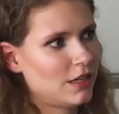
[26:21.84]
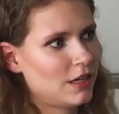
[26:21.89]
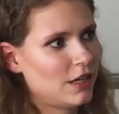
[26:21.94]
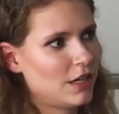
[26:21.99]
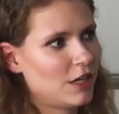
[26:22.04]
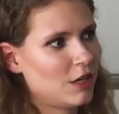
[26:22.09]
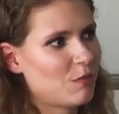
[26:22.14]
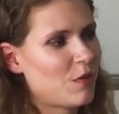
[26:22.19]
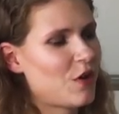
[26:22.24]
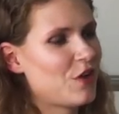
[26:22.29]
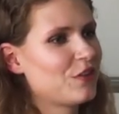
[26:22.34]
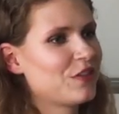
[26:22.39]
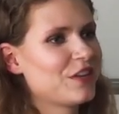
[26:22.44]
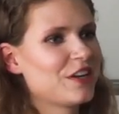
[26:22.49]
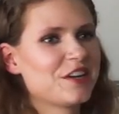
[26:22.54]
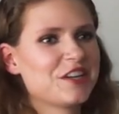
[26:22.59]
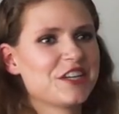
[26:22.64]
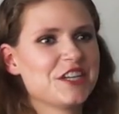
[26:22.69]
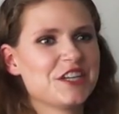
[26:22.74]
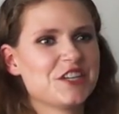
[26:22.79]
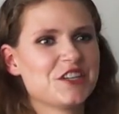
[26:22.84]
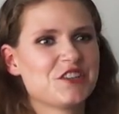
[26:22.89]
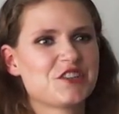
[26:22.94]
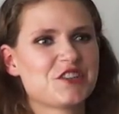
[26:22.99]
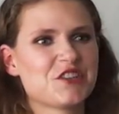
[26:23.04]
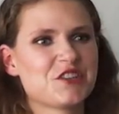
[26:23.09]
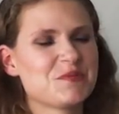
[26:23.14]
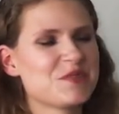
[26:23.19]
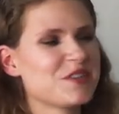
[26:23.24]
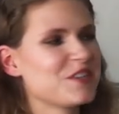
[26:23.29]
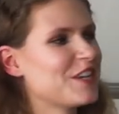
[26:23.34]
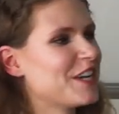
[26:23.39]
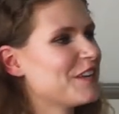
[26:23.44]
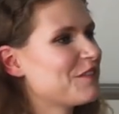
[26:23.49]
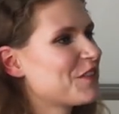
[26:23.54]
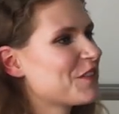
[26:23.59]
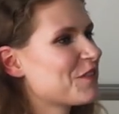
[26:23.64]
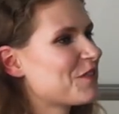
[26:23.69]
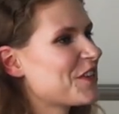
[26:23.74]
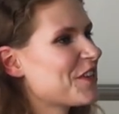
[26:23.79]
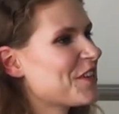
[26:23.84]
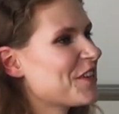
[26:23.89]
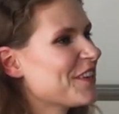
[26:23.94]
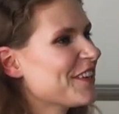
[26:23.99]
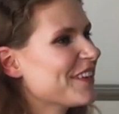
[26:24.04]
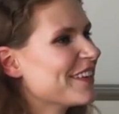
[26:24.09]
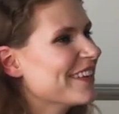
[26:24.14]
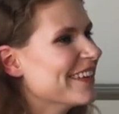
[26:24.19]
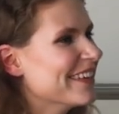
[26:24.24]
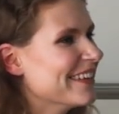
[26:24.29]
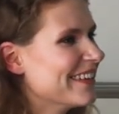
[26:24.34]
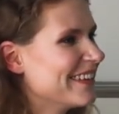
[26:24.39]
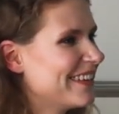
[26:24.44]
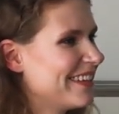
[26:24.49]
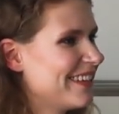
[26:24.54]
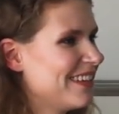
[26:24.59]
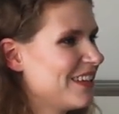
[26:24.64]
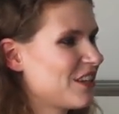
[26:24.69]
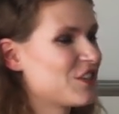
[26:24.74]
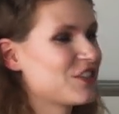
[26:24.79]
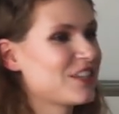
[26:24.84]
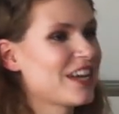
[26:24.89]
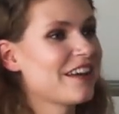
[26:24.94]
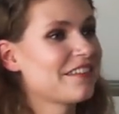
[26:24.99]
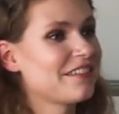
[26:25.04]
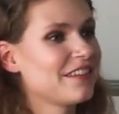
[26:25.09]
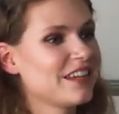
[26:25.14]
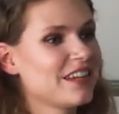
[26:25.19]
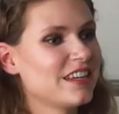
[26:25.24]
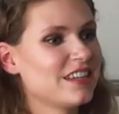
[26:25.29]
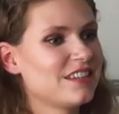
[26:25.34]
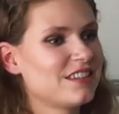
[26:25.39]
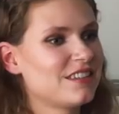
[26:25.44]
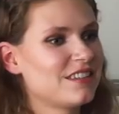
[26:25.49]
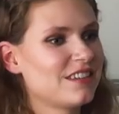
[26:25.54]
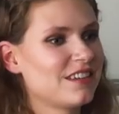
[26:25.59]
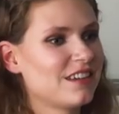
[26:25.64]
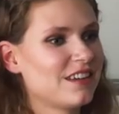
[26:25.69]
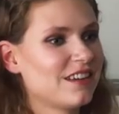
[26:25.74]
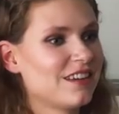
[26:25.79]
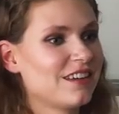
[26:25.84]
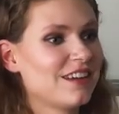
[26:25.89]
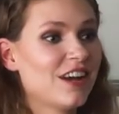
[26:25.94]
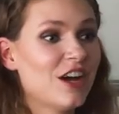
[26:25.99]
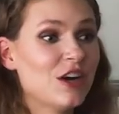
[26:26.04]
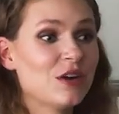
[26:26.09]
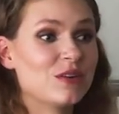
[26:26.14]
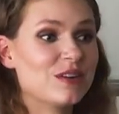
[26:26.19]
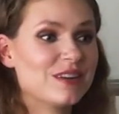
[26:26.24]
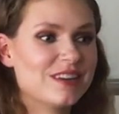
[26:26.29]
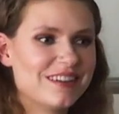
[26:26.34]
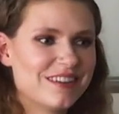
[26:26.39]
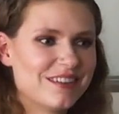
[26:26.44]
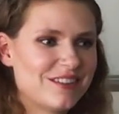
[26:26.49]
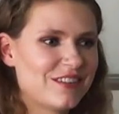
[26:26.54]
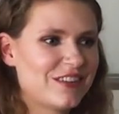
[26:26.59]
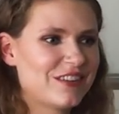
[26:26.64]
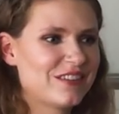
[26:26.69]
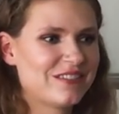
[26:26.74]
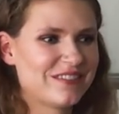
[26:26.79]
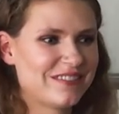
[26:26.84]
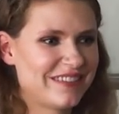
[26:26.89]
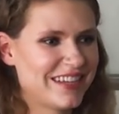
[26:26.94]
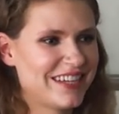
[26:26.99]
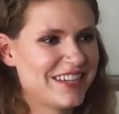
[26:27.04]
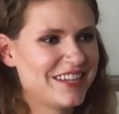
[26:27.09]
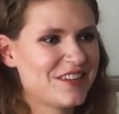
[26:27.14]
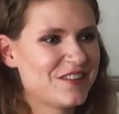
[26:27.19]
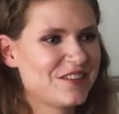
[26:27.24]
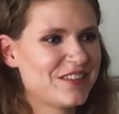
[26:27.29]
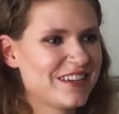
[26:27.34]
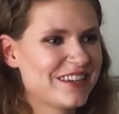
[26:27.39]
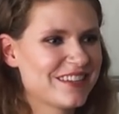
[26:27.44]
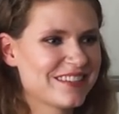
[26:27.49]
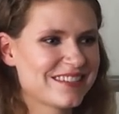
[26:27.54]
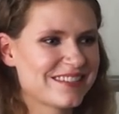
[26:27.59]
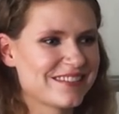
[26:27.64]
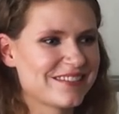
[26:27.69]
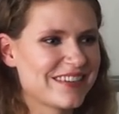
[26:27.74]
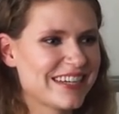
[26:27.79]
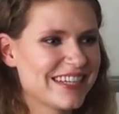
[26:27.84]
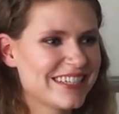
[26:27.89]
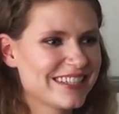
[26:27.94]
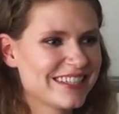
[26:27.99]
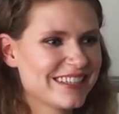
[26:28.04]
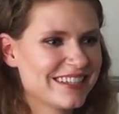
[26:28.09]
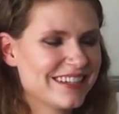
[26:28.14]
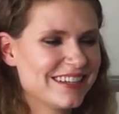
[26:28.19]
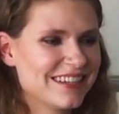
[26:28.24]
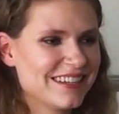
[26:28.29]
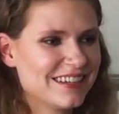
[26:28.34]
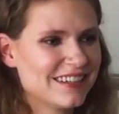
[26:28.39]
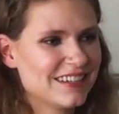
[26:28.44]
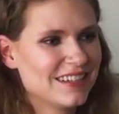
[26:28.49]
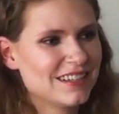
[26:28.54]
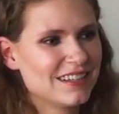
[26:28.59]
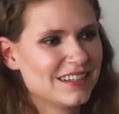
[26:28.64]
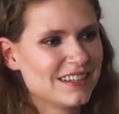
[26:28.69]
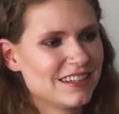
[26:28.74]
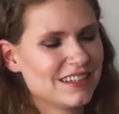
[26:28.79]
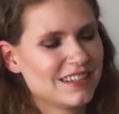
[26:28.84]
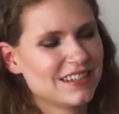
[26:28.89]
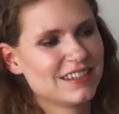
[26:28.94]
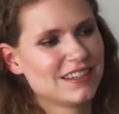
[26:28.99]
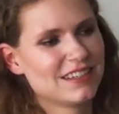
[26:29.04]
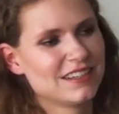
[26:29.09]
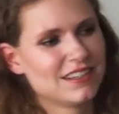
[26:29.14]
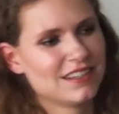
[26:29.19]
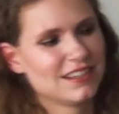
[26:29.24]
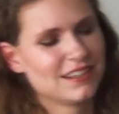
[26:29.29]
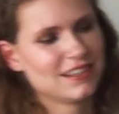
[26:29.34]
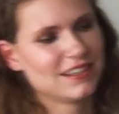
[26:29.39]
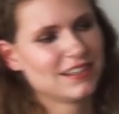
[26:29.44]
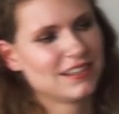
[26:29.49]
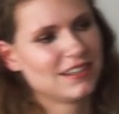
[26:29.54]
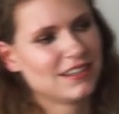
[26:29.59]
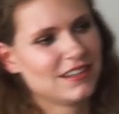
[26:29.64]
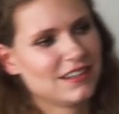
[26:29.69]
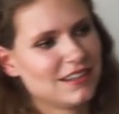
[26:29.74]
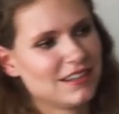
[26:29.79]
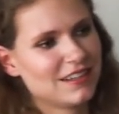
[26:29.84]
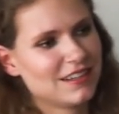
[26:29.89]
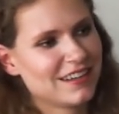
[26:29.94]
Um, are there any German natives here? Because I think it is. Uh, oh, well, then you know the answer, right? Well, I mean, the thing is.